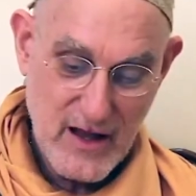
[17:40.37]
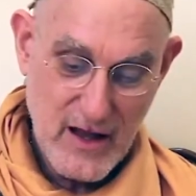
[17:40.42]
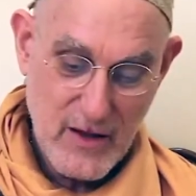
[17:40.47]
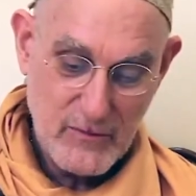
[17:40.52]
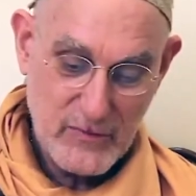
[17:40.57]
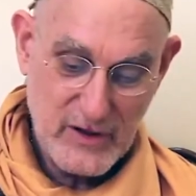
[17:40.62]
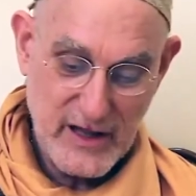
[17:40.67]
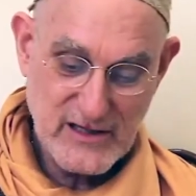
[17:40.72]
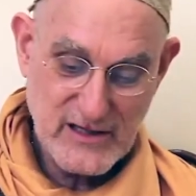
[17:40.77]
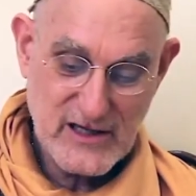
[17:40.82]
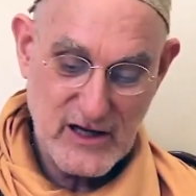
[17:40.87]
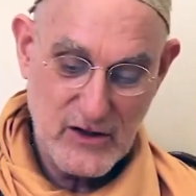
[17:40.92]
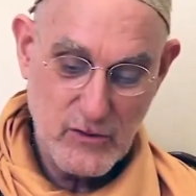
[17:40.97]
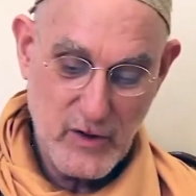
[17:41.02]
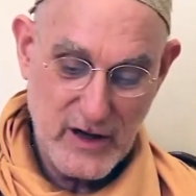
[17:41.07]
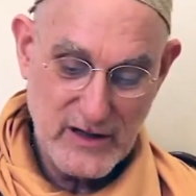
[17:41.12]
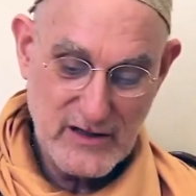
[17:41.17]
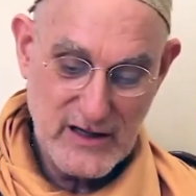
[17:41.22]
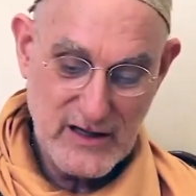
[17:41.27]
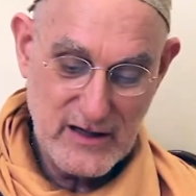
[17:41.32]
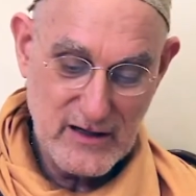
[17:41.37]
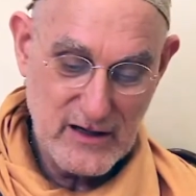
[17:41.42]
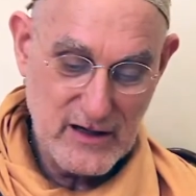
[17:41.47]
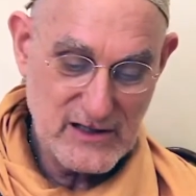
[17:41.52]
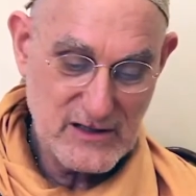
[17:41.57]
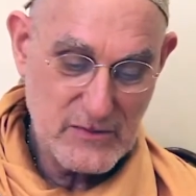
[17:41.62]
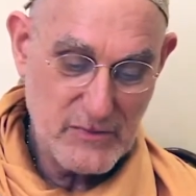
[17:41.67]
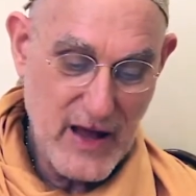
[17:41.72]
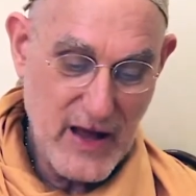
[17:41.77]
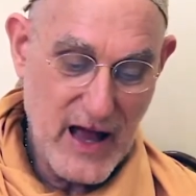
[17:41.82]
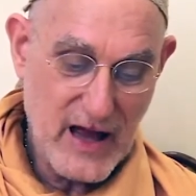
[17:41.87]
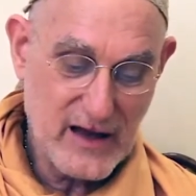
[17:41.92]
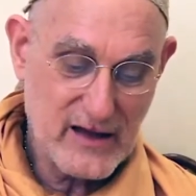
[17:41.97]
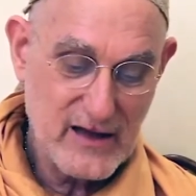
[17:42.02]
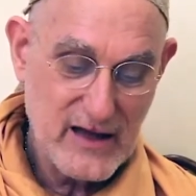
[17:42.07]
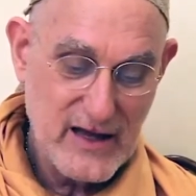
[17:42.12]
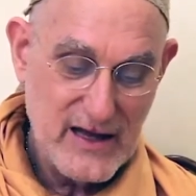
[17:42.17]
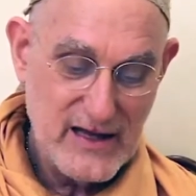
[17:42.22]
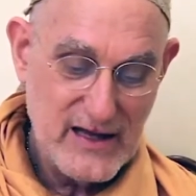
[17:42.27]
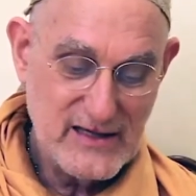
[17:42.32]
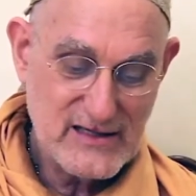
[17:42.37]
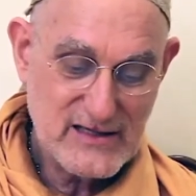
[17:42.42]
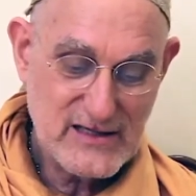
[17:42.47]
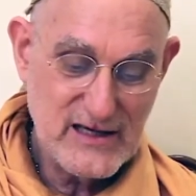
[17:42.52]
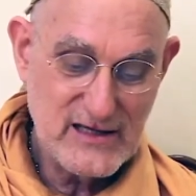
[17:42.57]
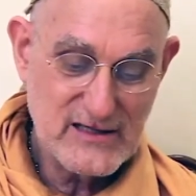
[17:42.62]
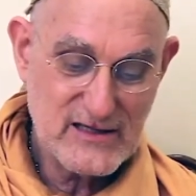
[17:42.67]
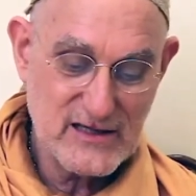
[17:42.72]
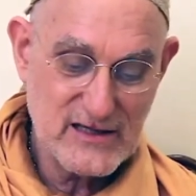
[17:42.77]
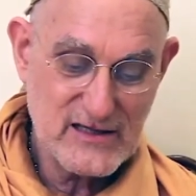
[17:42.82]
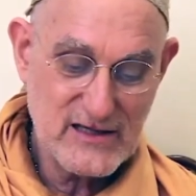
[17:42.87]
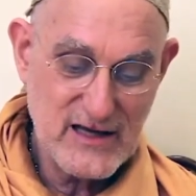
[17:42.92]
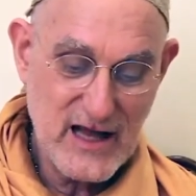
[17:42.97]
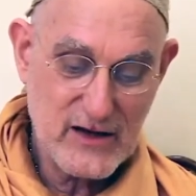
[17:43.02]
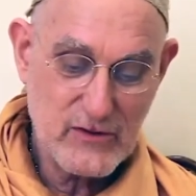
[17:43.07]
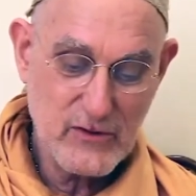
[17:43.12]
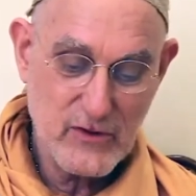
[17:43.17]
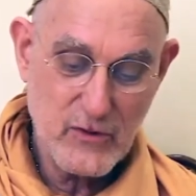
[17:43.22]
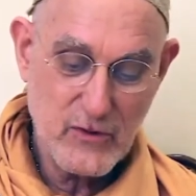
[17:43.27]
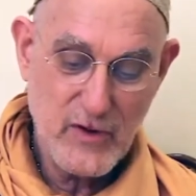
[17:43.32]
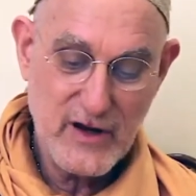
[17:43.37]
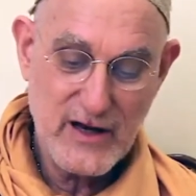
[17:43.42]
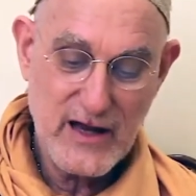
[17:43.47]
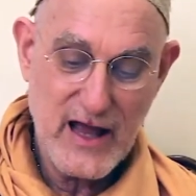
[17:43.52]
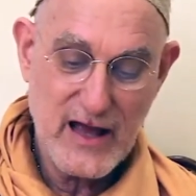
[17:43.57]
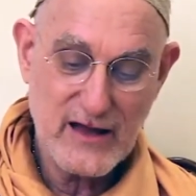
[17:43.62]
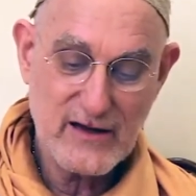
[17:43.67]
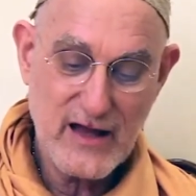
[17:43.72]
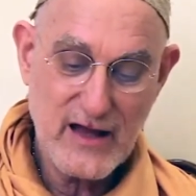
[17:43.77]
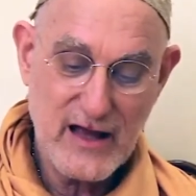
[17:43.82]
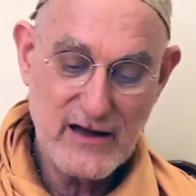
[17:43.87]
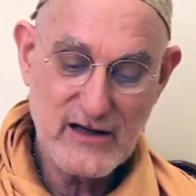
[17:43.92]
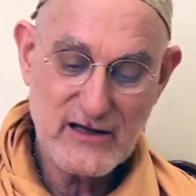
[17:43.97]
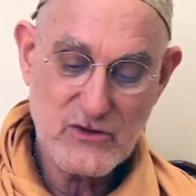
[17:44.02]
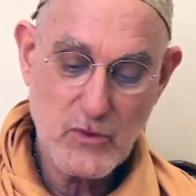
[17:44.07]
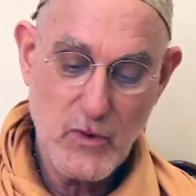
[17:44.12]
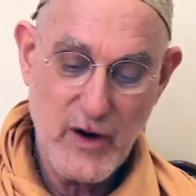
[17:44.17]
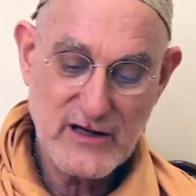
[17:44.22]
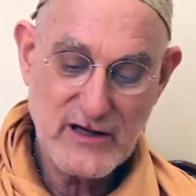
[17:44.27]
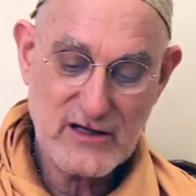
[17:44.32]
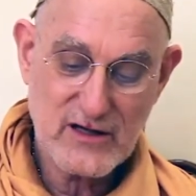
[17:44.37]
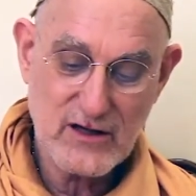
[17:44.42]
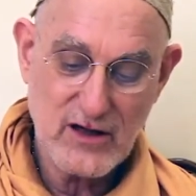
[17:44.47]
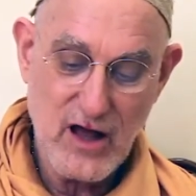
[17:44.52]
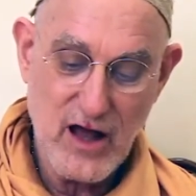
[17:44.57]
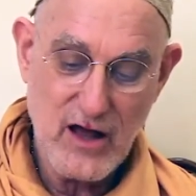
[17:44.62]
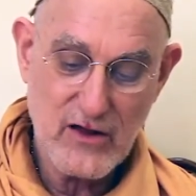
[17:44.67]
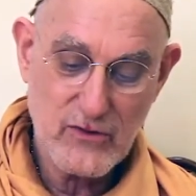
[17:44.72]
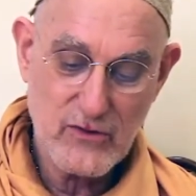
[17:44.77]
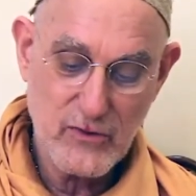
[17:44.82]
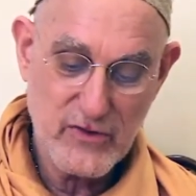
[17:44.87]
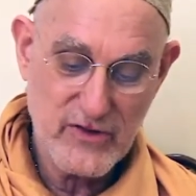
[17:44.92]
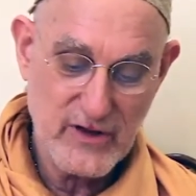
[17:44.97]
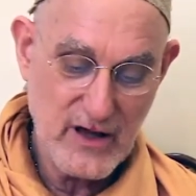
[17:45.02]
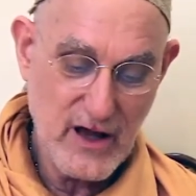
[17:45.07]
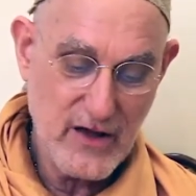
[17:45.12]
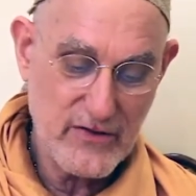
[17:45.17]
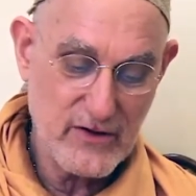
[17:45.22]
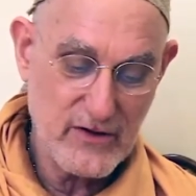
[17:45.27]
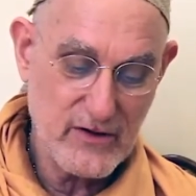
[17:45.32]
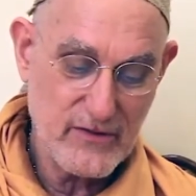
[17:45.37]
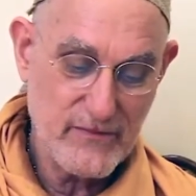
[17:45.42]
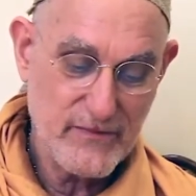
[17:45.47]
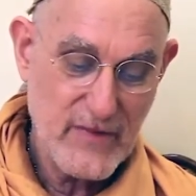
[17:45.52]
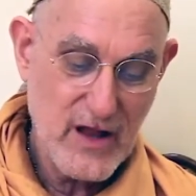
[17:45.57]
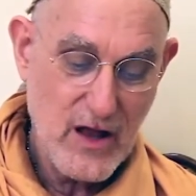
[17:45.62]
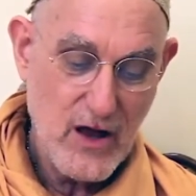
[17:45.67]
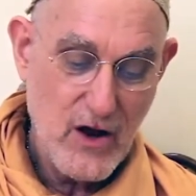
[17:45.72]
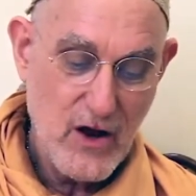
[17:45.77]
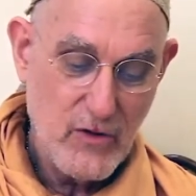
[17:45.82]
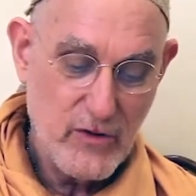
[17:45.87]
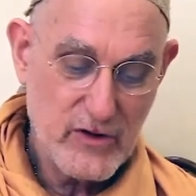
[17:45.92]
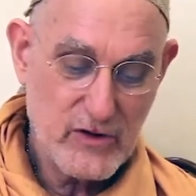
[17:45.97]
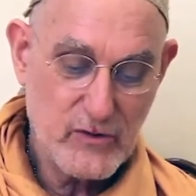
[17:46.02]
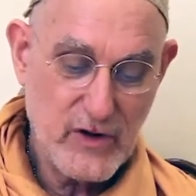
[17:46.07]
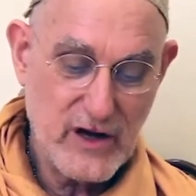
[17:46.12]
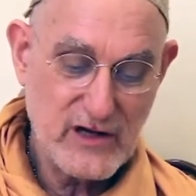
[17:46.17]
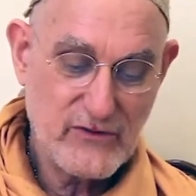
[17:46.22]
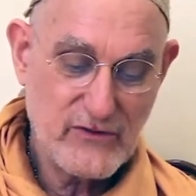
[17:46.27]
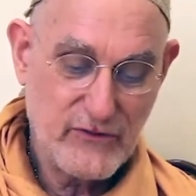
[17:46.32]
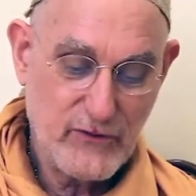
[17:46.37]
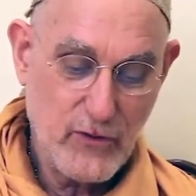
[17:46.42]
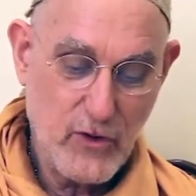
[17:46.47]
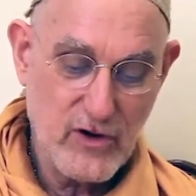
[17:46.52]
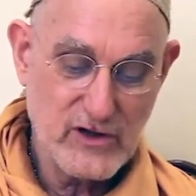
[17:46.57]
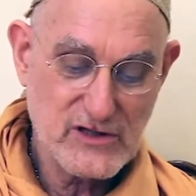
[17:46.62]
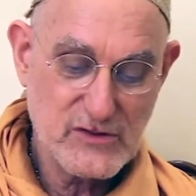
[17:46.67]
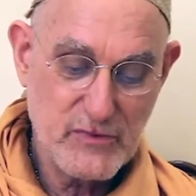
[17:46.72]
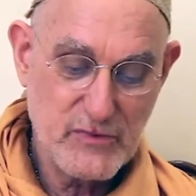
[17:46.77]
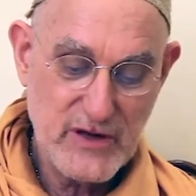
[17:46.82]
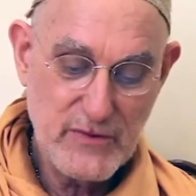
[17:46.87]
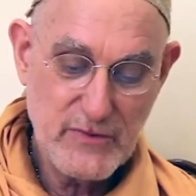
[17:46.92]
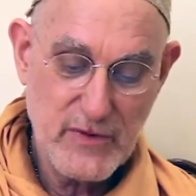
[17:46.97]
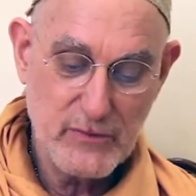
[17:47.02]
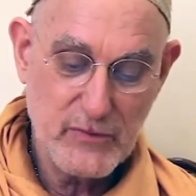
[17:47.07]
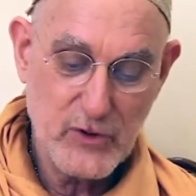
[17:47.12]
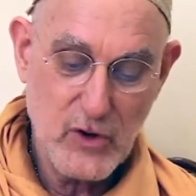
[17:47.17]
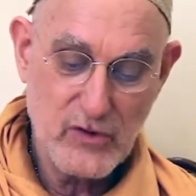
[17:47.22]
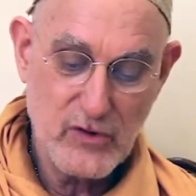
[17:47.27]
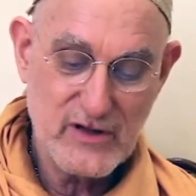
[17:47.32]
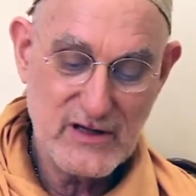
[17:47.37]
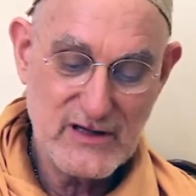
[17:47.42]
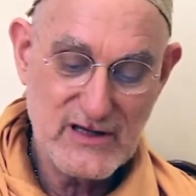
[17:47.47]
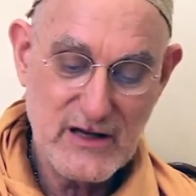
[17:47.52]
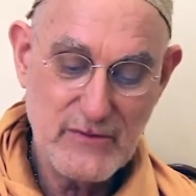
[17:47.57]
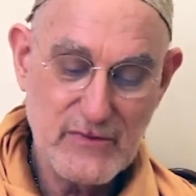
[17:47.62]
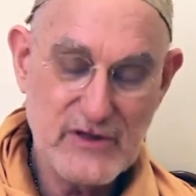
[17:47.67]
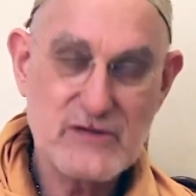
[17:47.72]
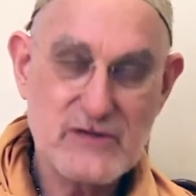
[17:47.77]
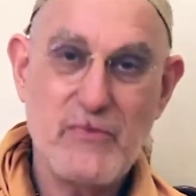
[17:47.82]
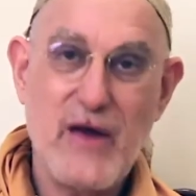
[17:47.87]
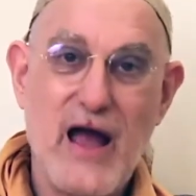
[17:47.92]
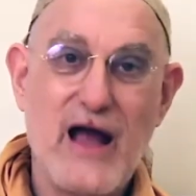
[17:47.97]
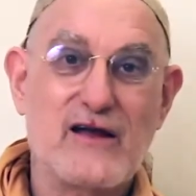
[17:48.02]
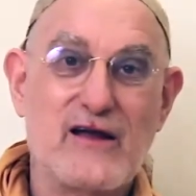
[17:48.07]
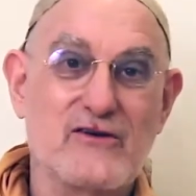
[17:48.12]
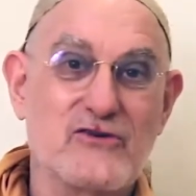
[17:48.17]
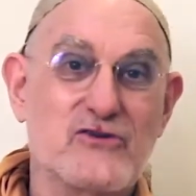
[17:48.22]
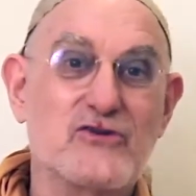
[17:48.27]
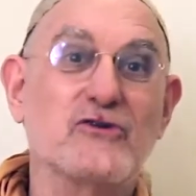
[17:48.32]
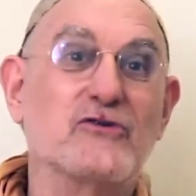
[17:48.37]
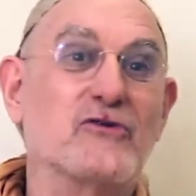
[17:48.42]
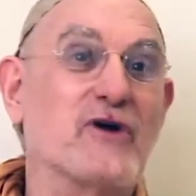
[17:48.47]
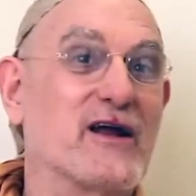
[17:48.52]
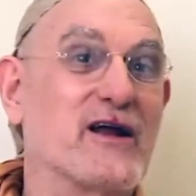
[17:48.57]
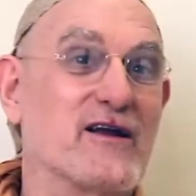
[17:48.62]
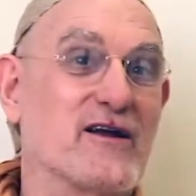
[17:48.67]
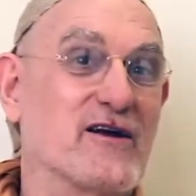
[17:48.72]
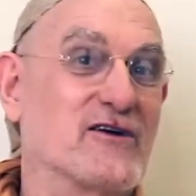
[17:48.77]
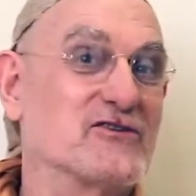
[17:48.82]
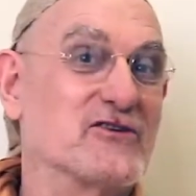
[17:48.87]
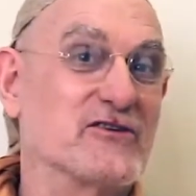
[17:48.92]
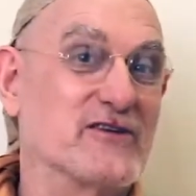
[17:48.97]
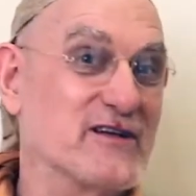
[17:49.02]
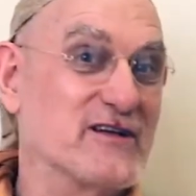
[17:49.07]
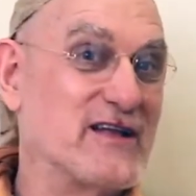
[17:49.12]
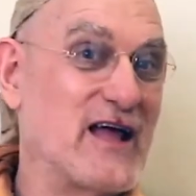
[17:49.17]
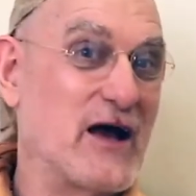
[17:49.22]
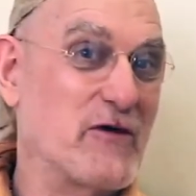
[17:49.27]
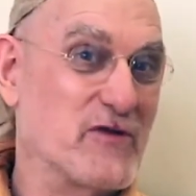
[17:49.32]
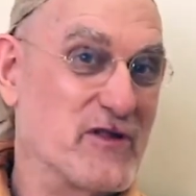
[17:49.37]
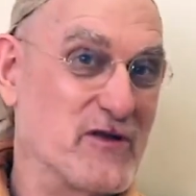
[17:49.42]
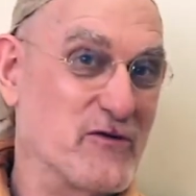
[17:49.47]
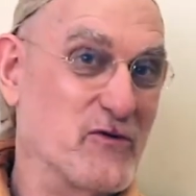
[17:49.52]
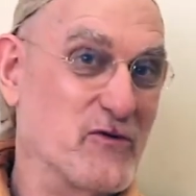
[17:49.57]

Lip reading: Placing one knee on his back, he seized his neck with one hand and his waistcloth with the other. With great force, Bhima broke the demon's back in two, right? He also did that with